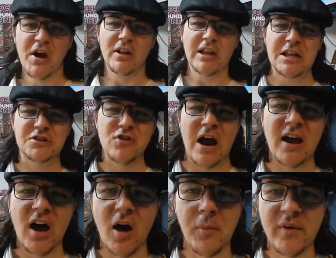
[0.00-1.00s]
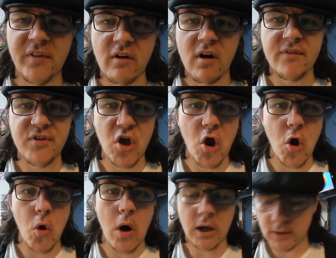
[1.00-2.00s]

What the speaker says: Let's crack on with a review.